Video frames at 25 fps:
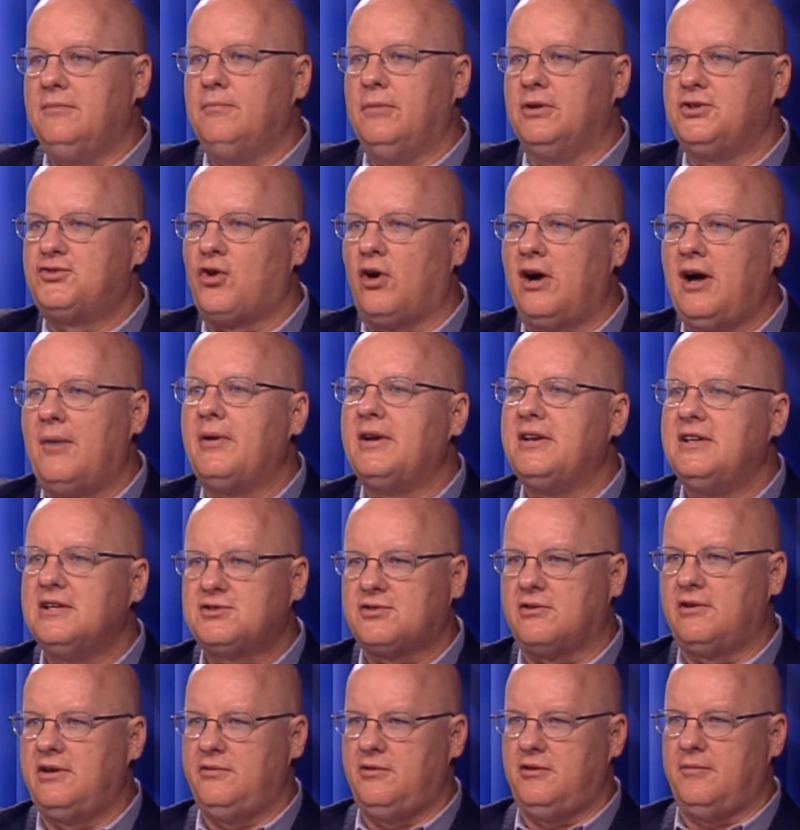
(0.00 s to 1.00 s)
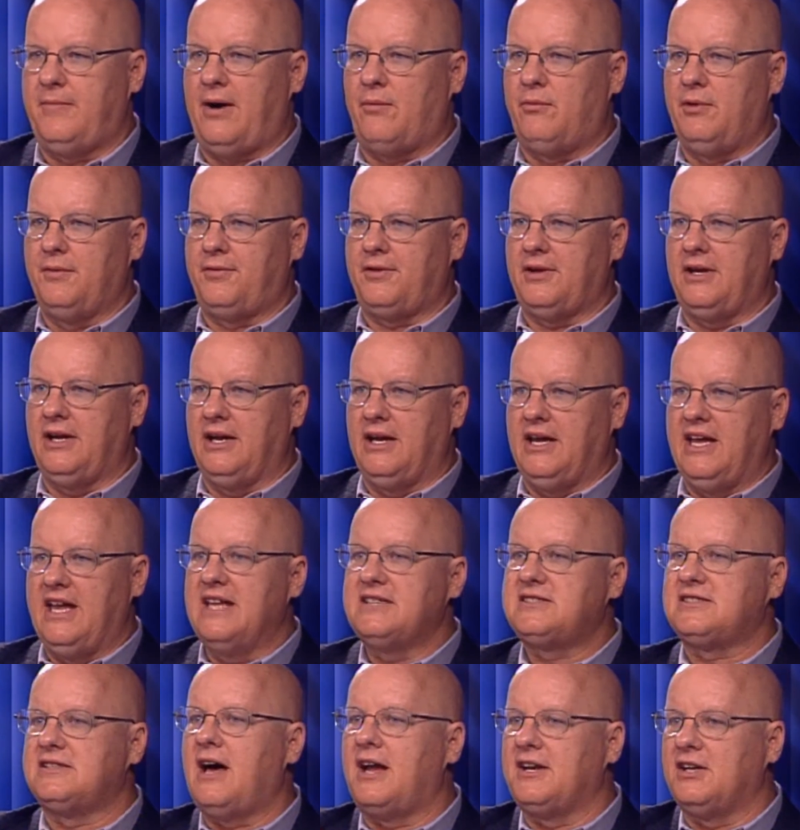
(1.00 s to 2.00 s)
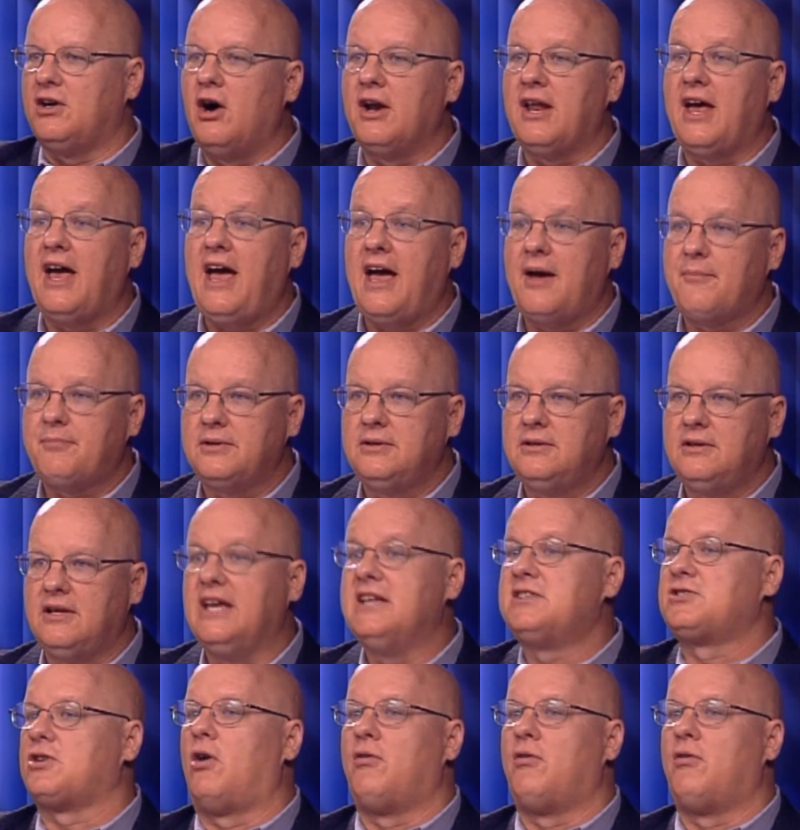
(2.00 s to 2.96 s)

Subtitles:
but Troy, I'm going to disagree with you about one thing. It's not going to happen. It's